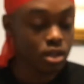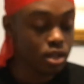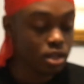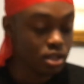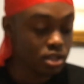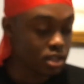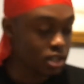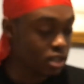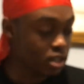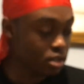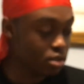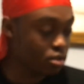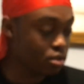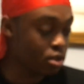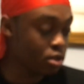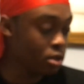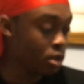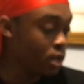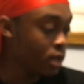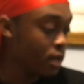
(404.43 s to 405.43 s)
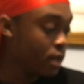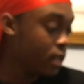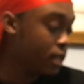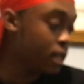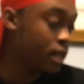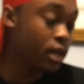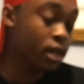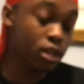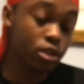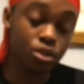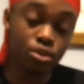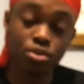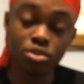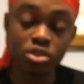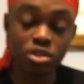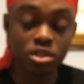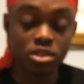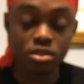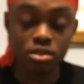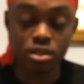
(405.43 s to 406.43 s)
etc., like you'll
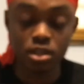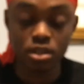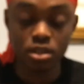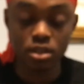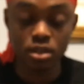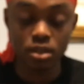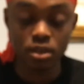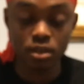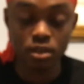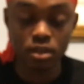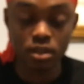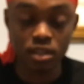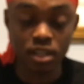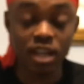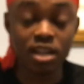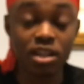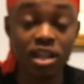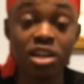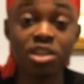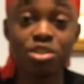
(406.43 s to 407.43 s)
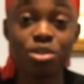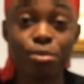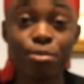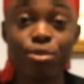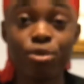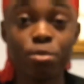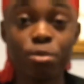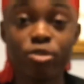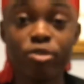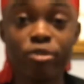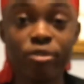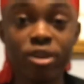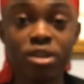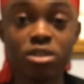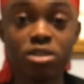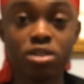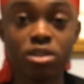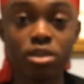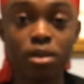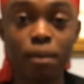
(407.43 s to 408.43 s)
just that's a proper
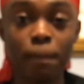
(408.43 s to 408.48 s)
friendship.